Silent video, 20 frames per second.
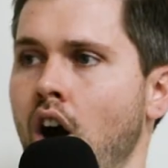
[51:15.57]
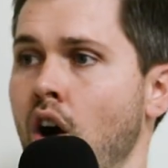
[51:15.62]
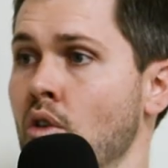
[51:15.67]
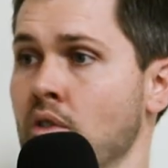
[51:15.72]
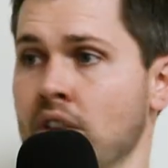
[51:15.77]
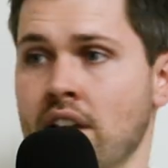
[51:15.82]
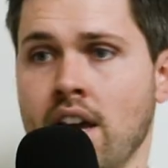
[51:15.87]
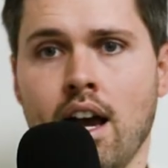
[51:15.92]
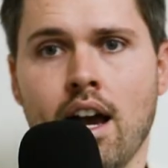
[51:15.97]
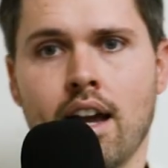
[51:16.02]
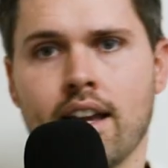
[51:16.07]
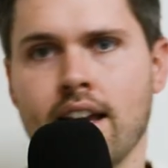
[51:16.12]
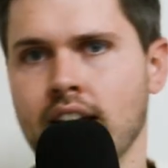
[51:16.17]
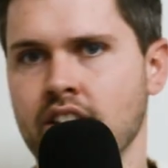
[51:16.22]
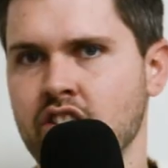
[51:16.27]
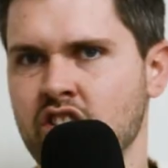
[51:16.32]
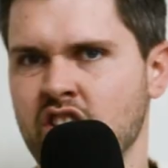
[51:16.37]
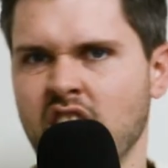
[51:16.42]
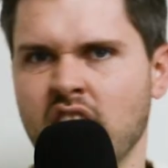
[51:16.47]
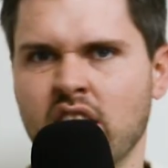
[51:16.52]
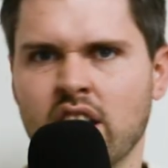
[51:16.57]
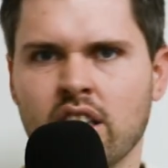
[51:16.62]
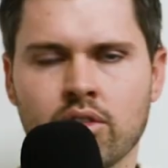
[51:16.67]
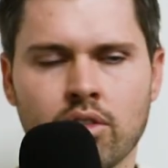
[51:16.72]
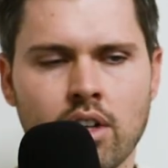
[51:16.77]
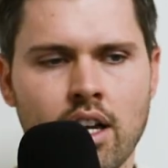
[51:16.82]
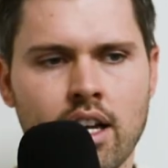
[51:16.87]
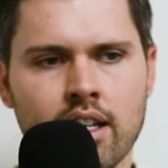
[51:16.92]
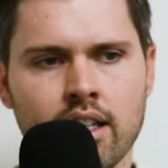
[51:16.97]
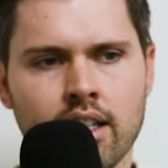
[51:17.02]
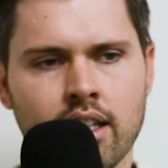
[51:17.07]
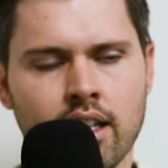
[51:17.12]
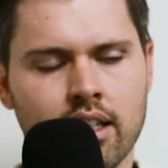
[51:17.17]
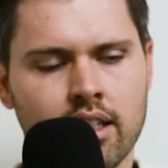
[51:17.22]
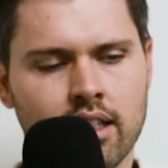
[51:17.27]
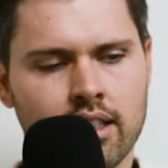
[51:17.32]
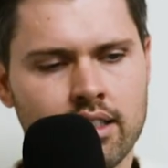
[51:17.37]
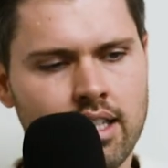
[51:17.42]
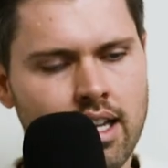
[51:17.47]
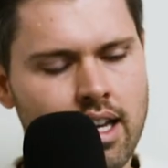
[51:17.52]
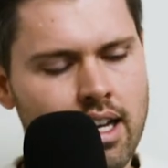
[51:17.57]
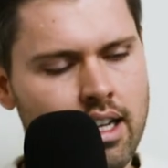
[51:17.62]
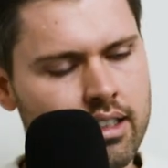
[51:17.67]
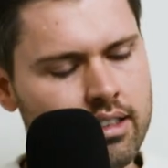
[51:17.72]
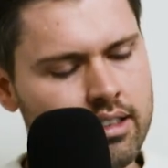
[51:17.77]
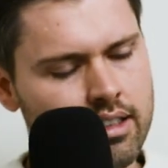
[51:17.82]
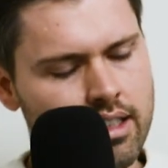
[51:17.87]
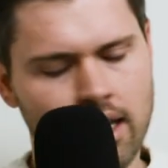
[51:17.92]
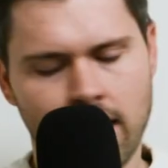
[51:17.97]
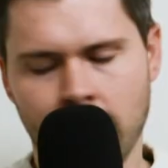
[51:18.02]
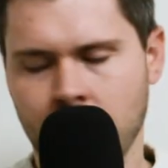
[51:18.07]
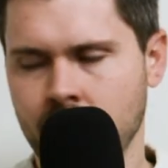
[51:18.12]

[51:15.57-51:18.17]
Oh yeah, yeah. Just get it in you writing, know, get it in text. Yeah.